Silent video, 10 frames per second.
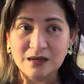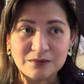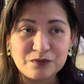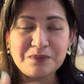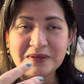
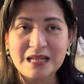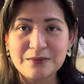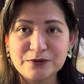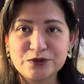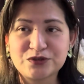We've been
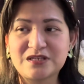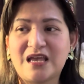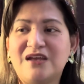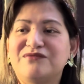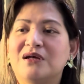able to
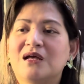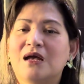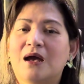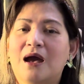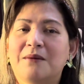save,
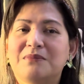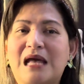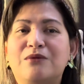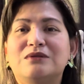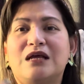um, but
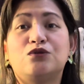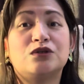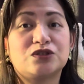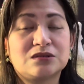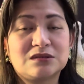I would like
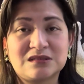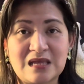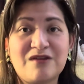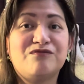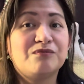to
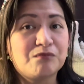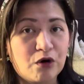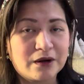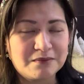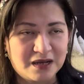save
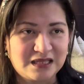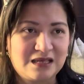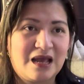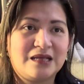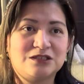more
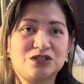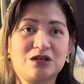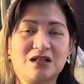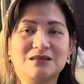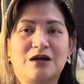money and just
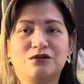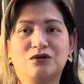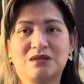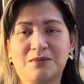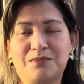cut down
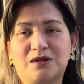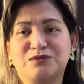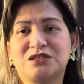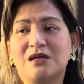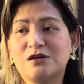on the
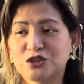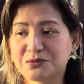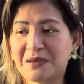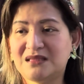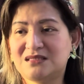impulse
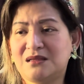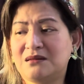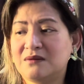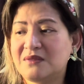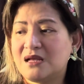
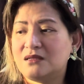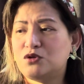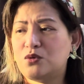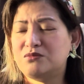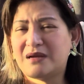spending.
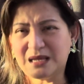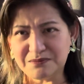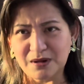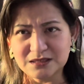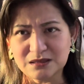Though my
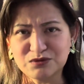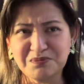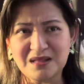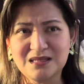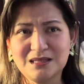impulsive
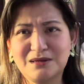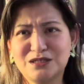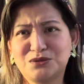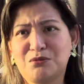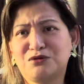spending naman
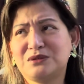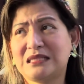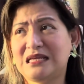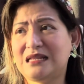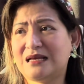is
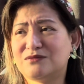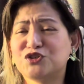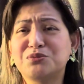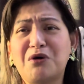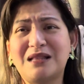mostly like
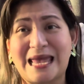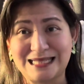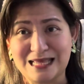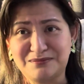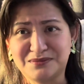small
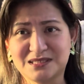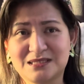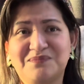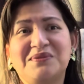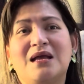items.